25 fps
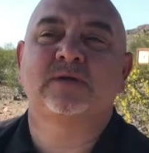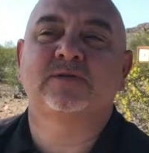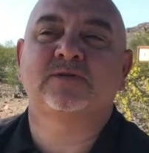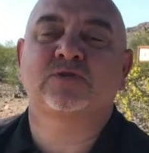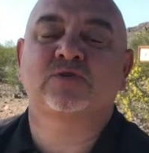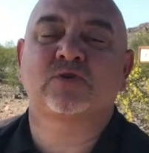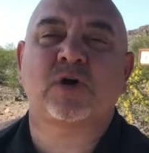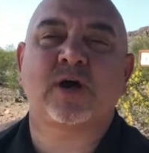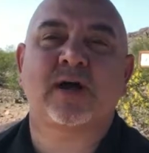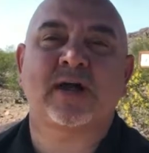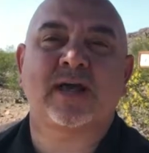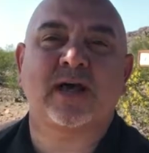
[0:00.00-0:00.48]

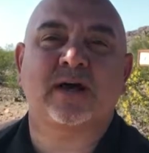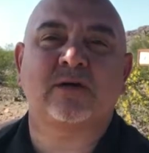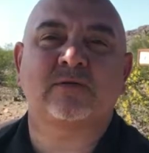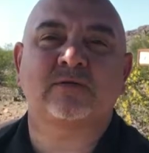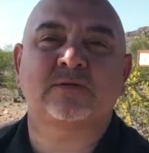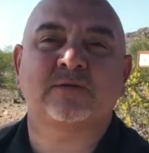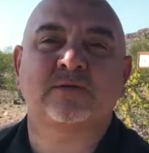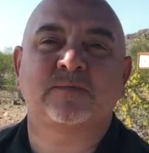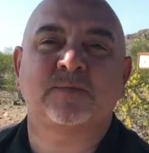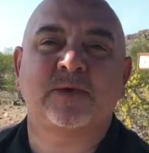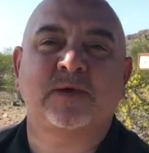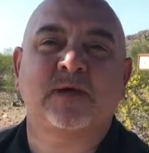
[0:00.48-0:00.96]
try
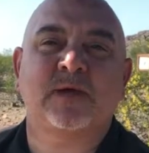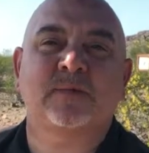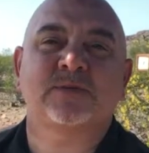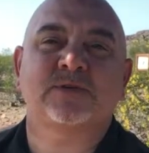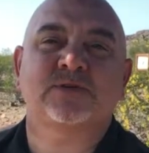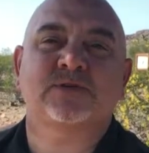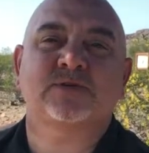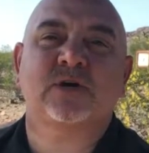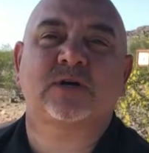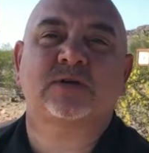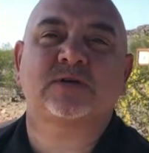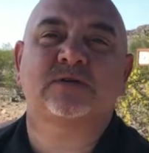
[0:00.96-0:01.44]
out to become
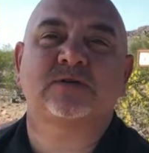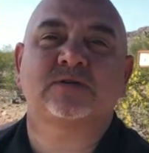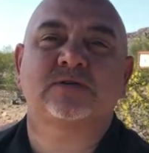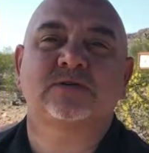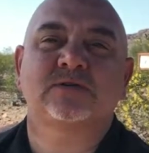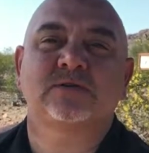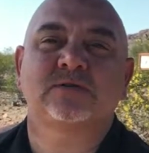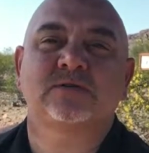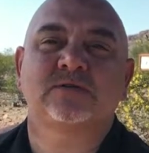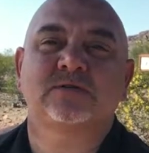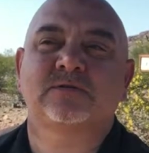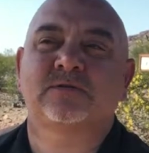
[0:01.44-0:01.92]

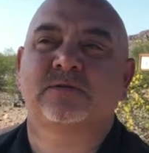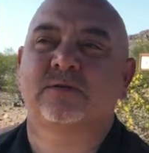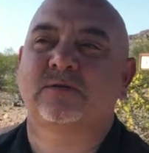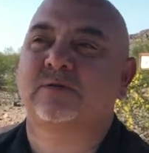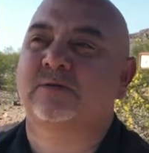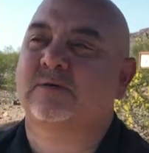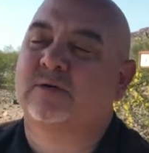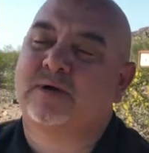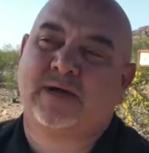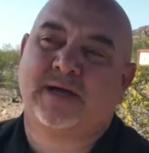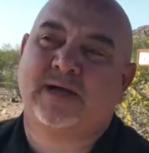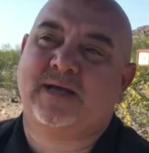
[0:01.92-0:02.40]
instructors.
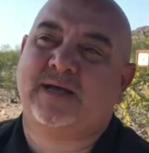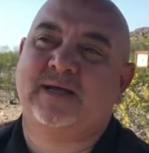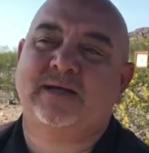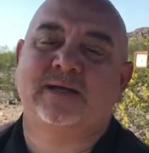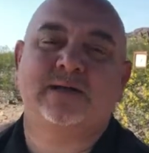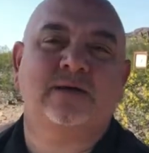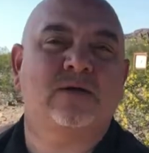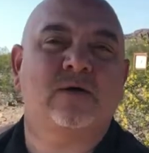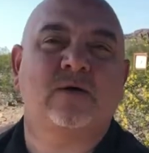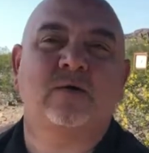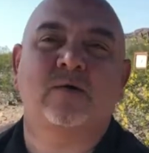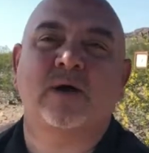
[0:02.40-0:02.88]
So I had
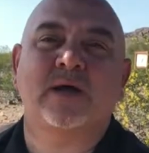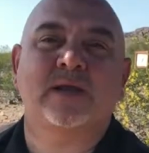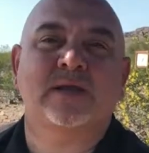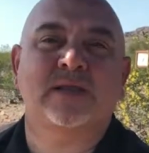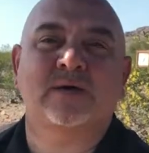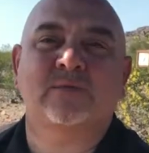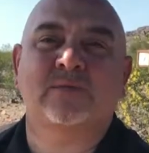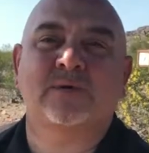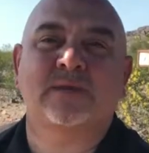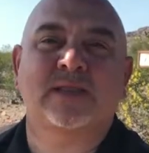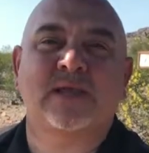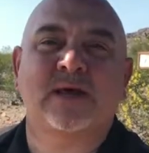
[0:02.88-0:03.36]
no
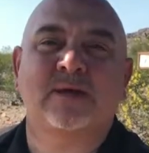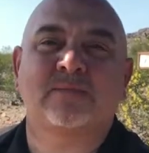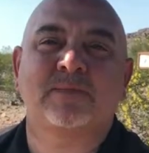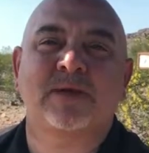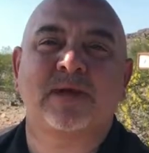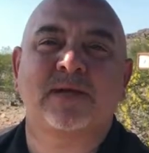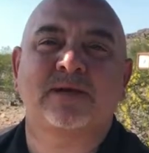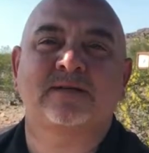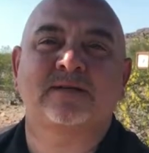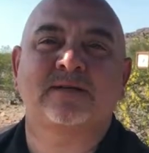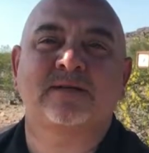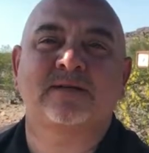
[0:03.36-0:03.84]
idea what that
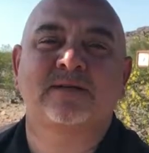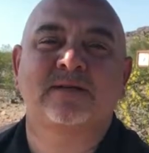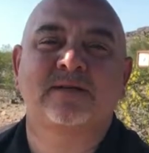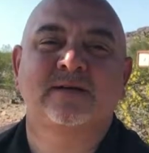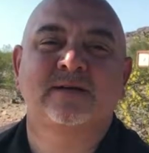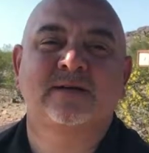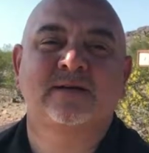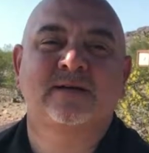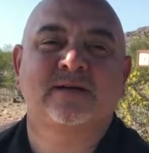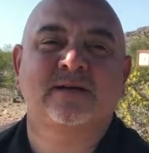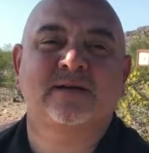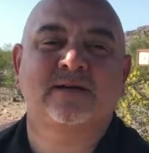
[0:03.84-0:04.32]
meant.
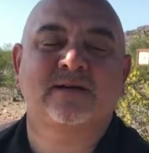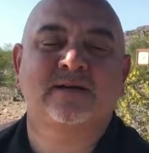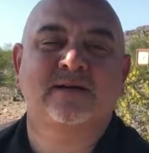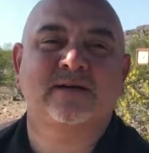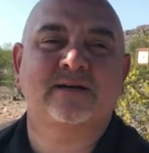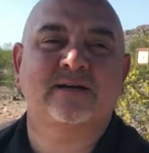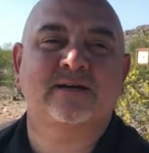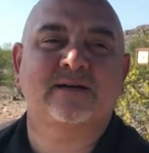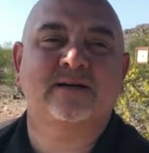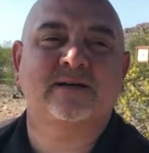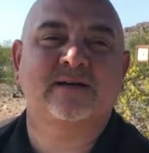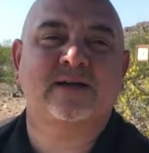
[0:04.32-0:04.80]

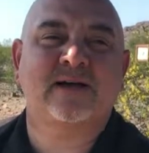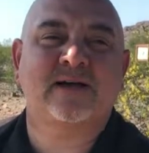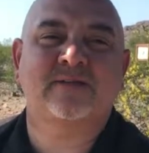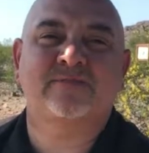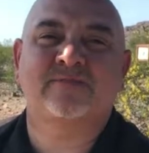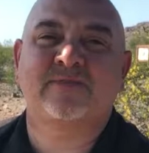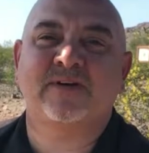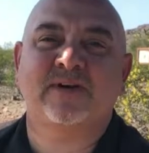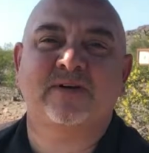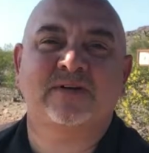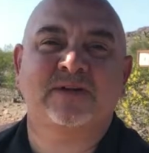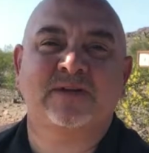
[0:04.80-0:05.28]
I
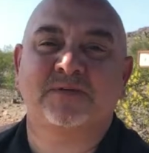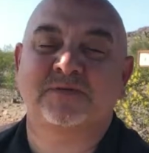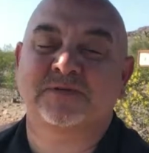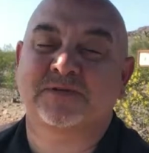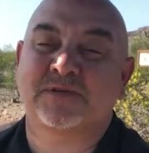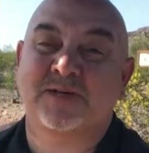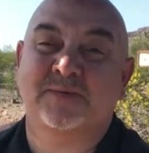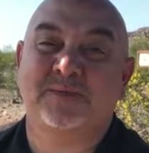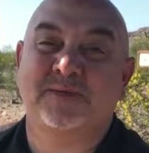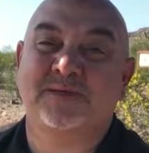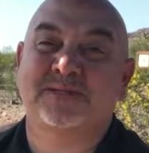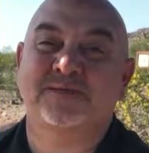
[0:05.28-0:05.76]
figured there was
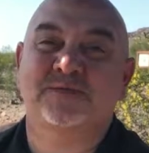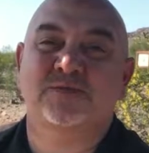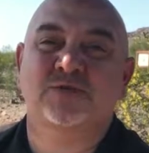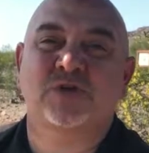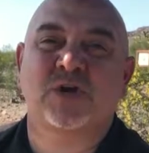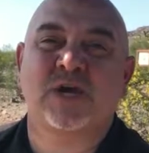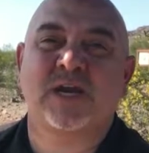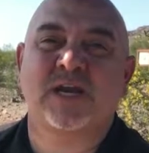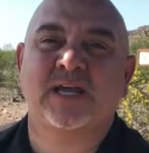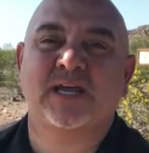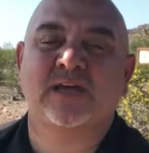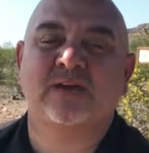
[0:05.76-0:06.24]
going to be some
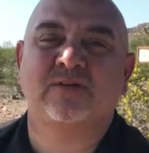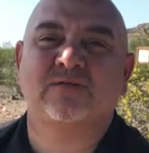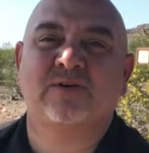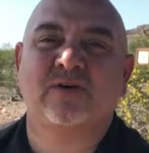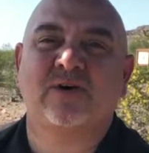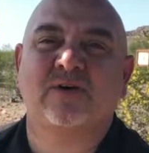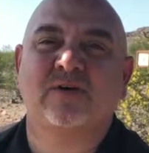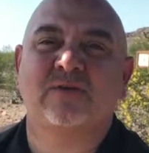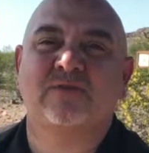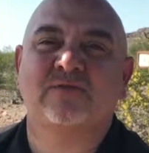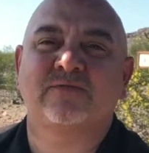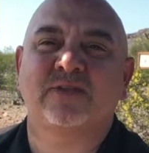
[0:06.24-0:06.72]
training
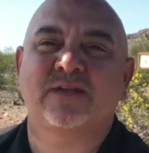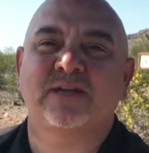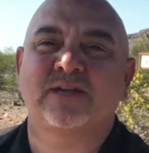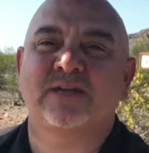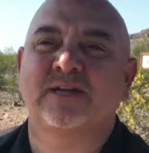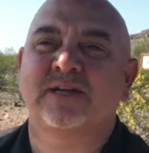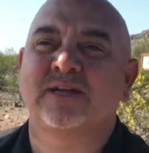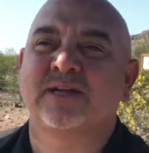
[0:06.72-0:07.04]
involved,